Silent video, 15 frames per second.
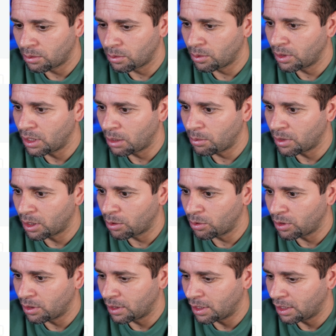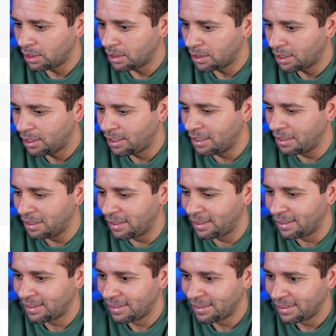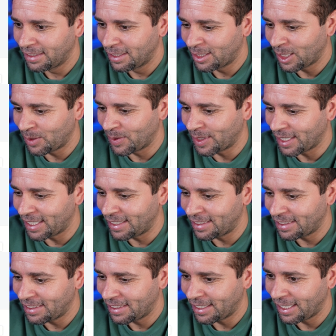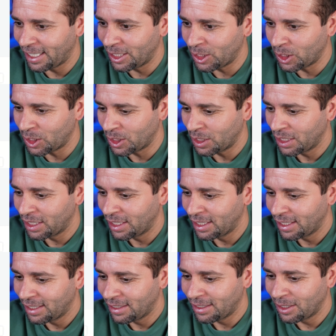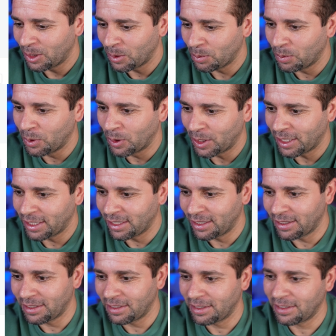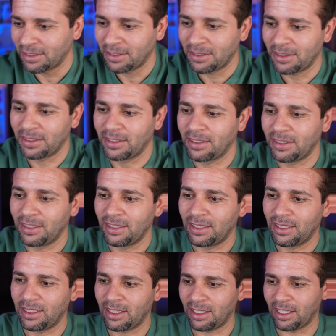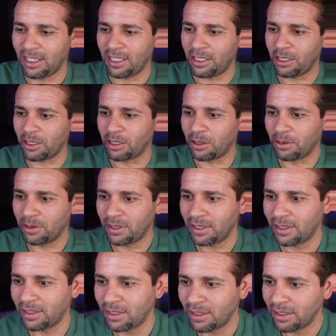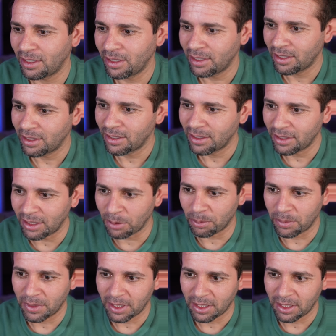What am I writing here? Summarize each book. There you go. Yep.